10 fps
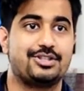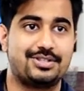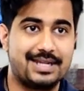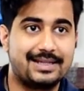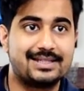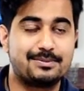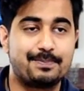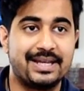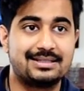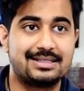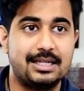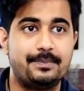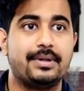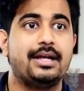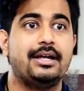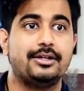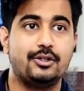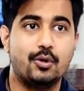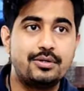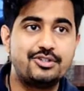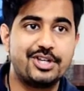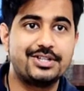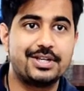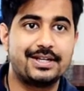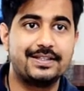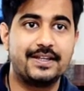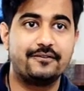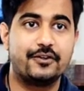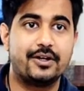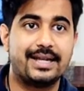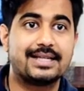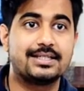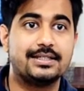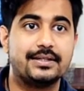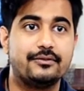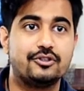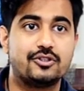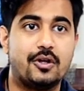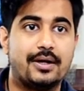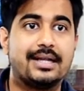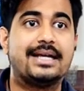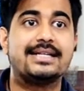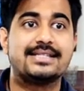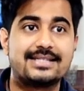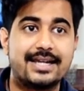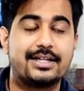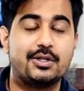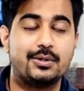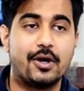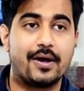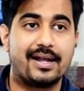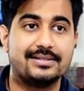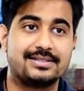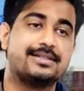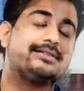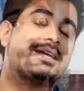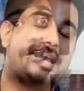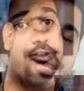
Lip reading: Just take the pink slip, don't change anything for your next interview slot, stick to your answers.